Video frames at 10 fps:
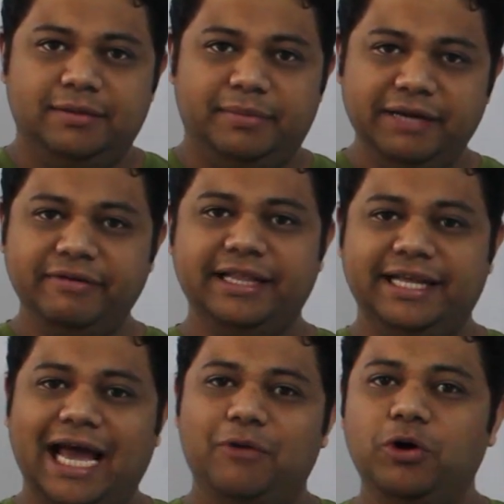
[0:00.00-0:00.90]
But even
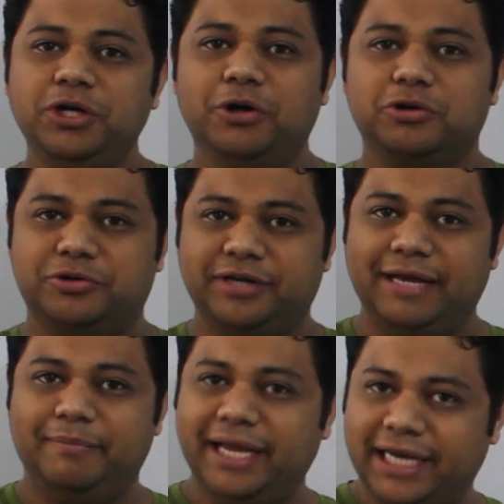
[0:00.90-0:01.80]
then, I want you all to
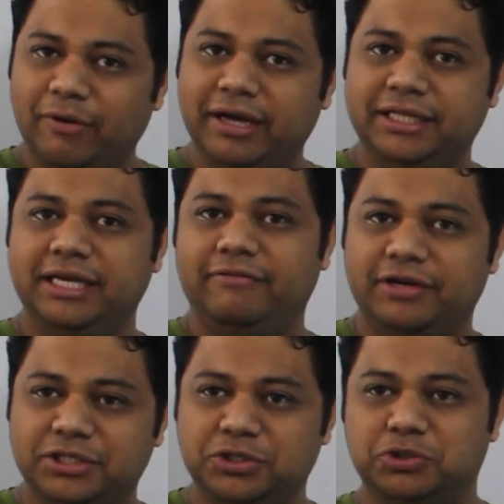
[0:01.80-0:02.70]
try. By now I think you have
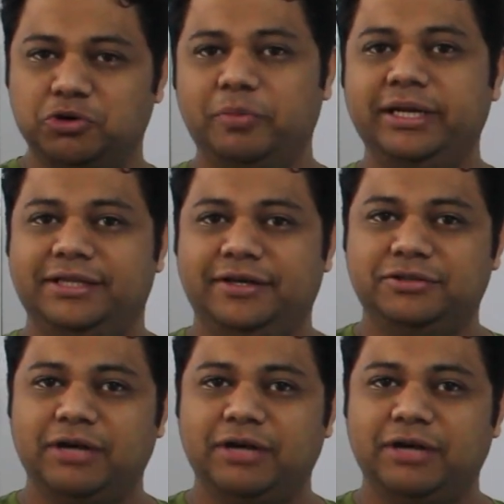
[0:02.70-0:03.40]
understood so many things,